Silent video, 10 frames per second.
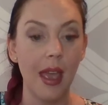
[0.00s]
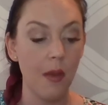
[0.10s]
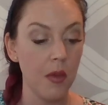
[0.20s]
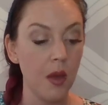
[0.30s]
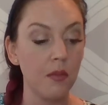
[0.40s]

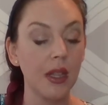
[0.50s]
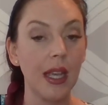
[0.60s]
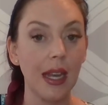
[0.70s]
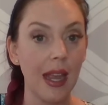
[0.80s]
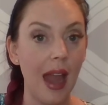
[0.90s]

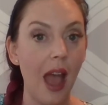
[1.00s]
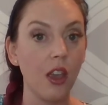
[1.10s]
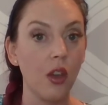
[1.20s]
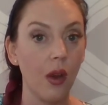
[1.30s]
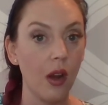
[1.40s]
incomplete,
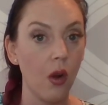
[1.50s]
inaccurate,